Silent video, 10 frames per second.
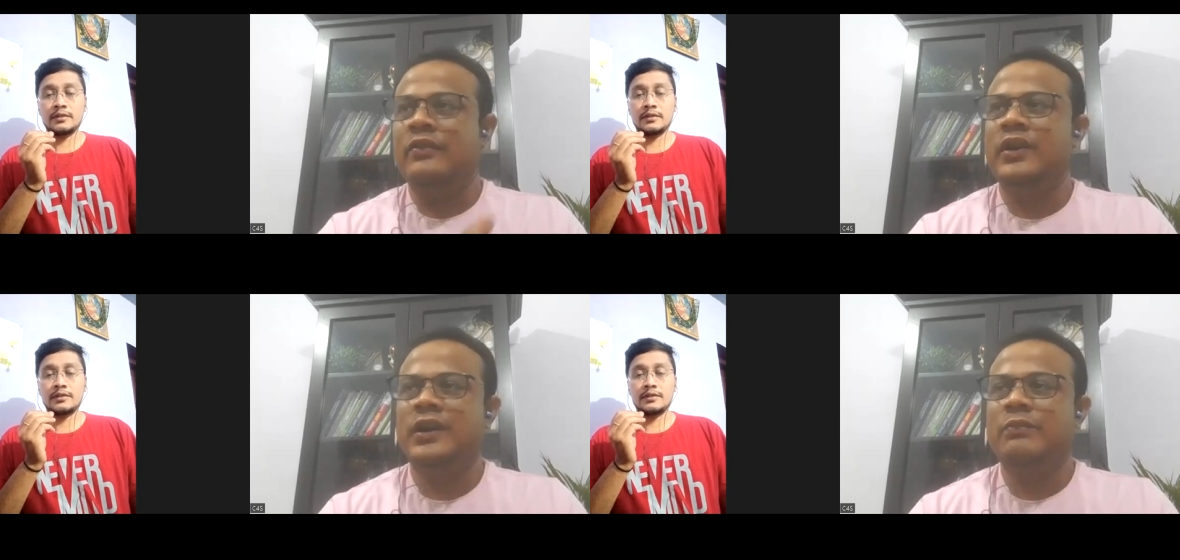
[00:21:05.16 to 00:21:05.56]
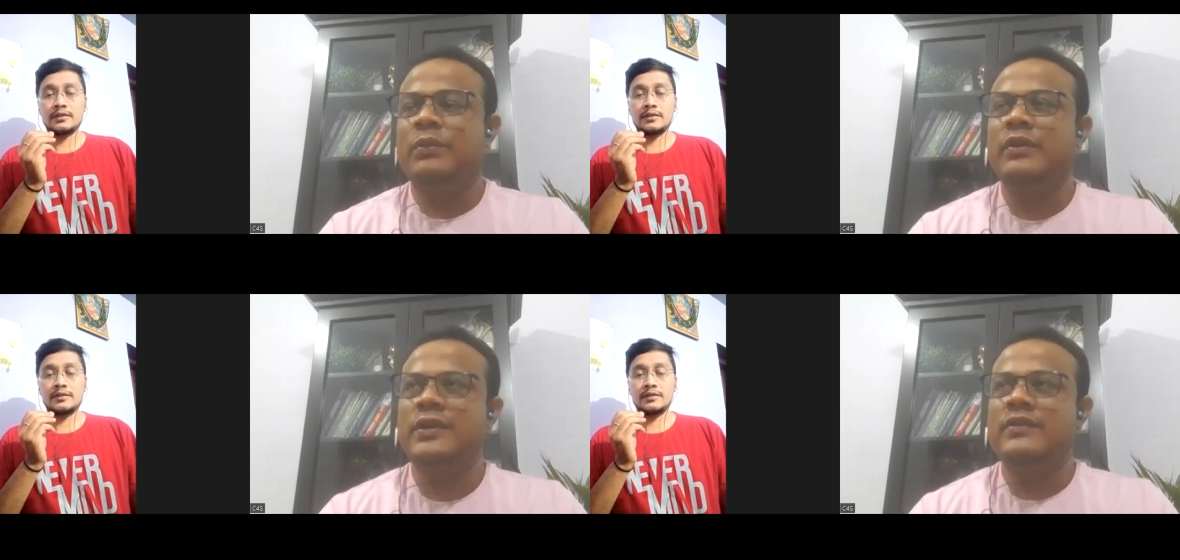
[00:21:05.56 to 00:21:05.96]
Speaker 1: what
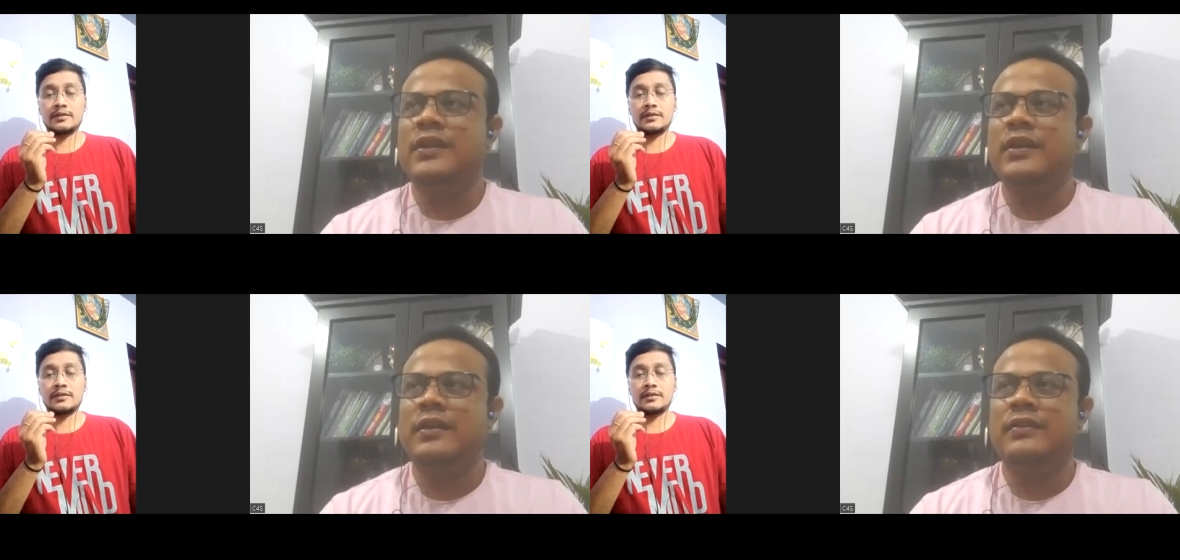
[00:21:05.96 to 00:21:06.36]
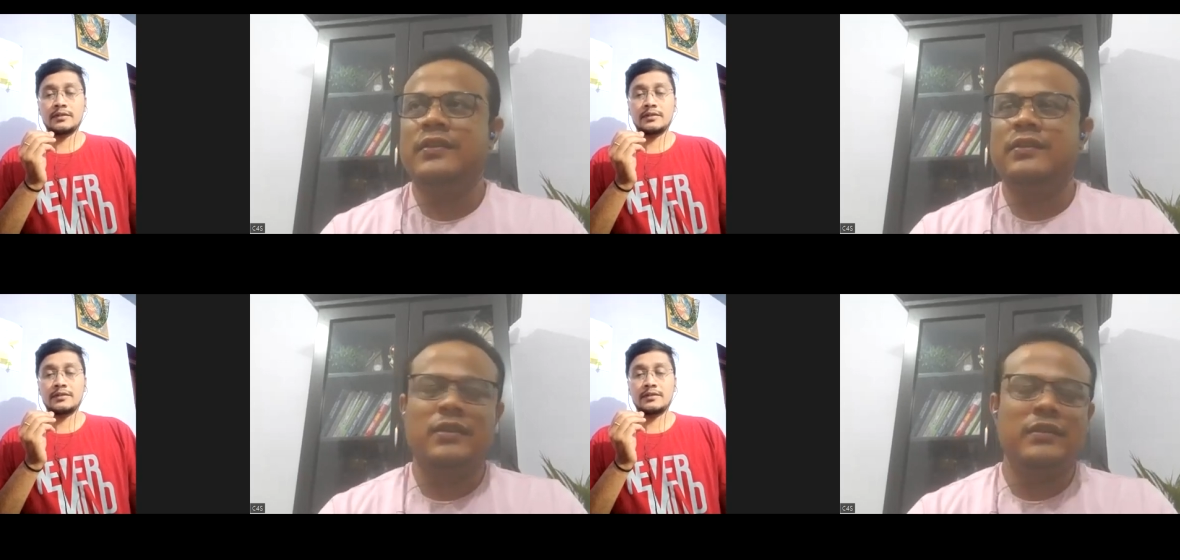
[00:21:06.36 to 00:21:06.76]
Pawan is saying
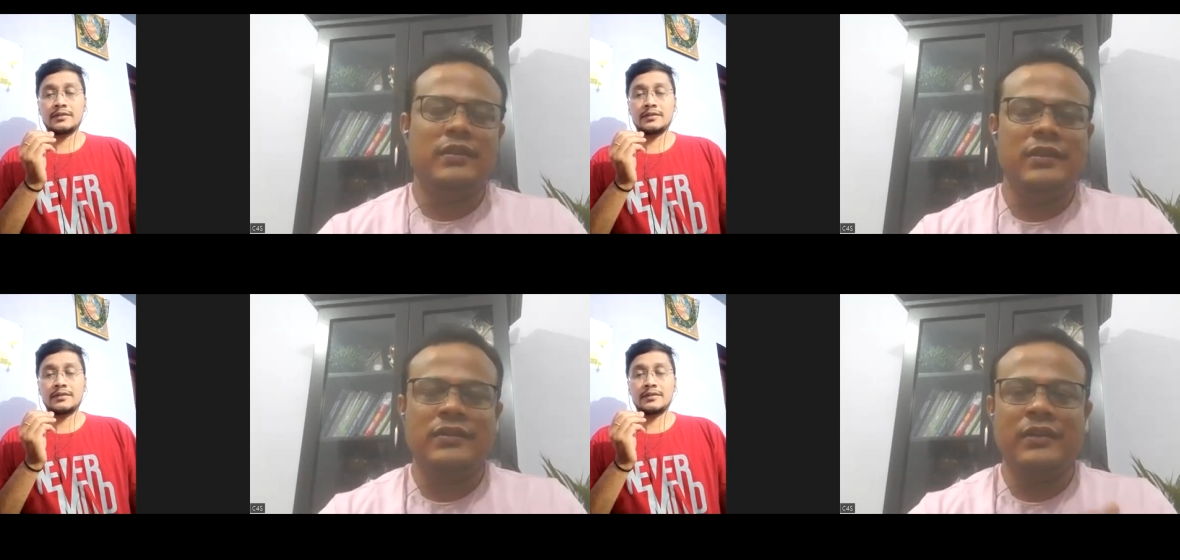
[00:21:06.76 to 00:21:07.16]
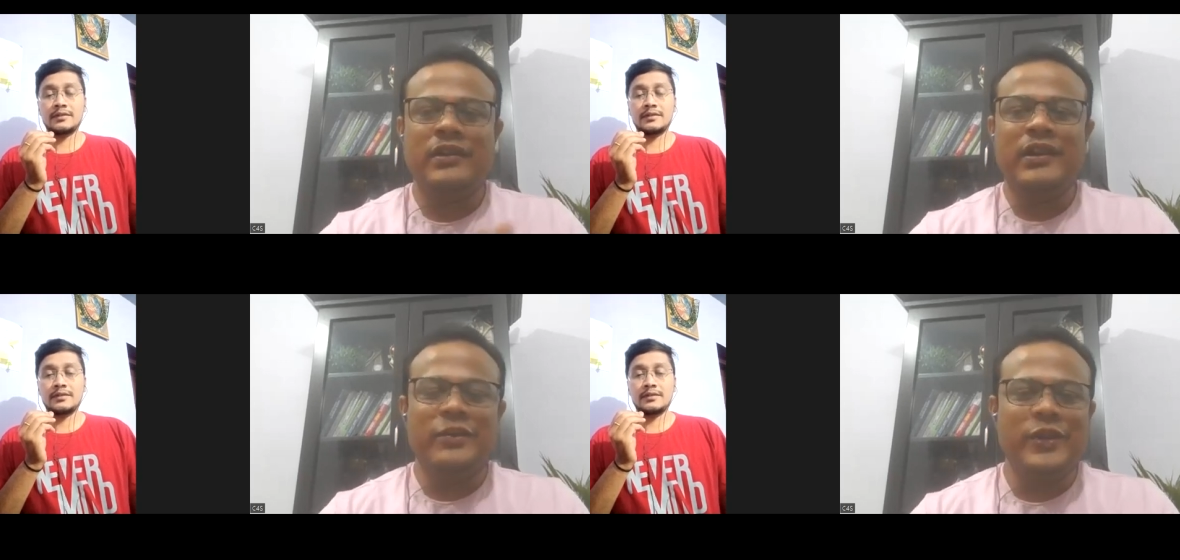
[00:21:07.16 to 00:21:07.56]
consistency. Just I
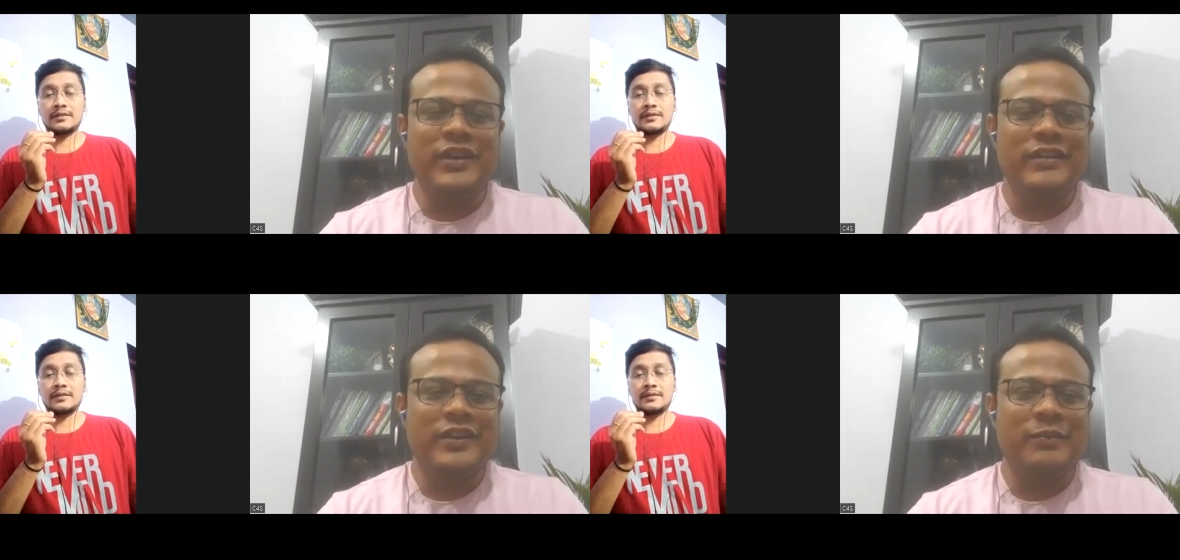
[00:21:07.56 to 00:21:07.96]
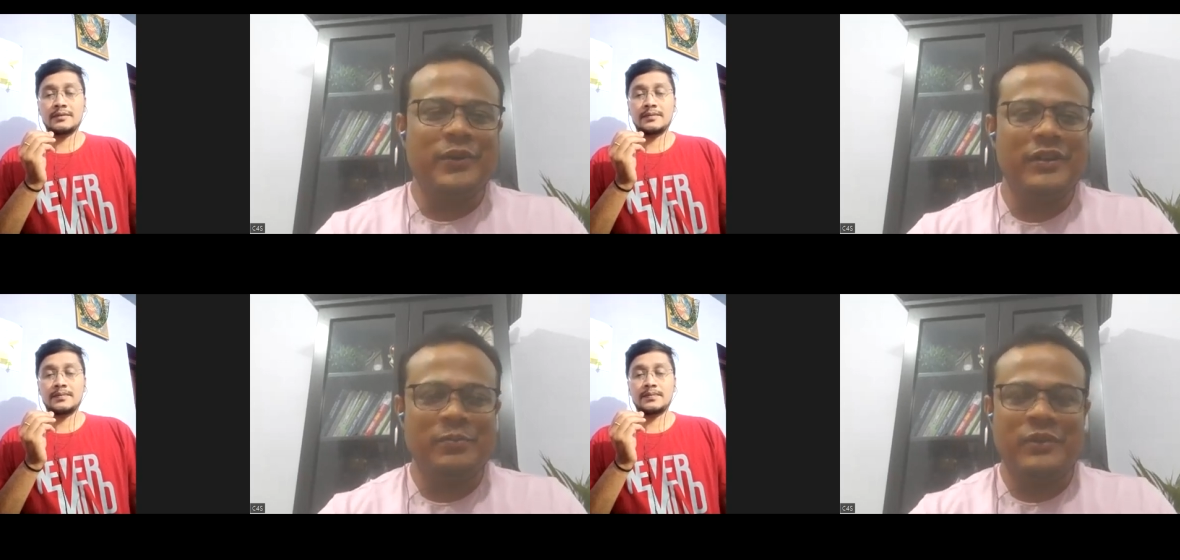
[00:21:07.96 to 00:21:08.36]
will give one
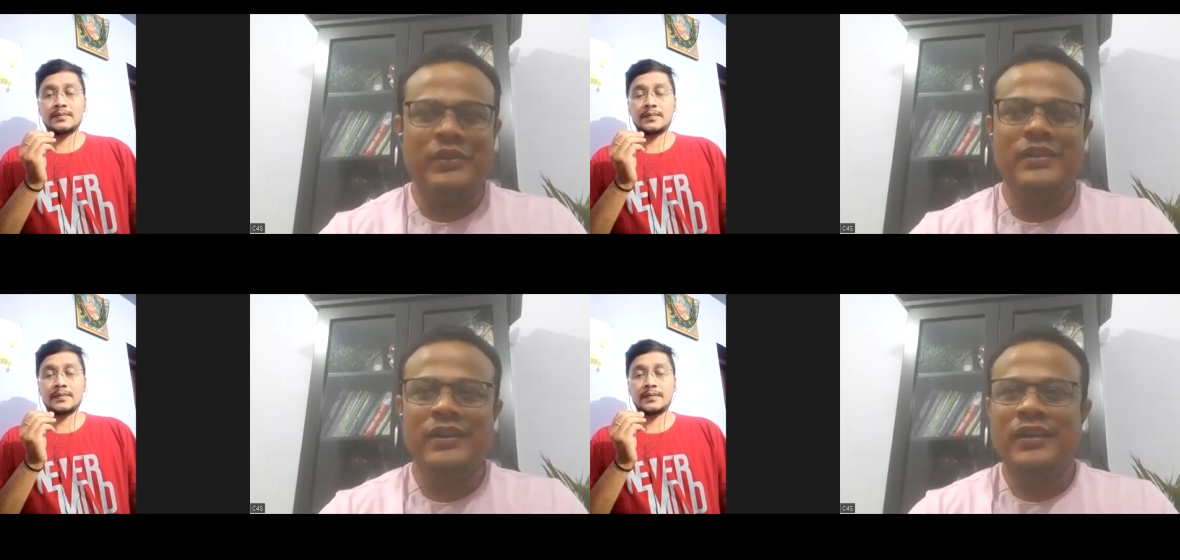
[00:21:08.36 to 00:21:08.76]
example, Pawan.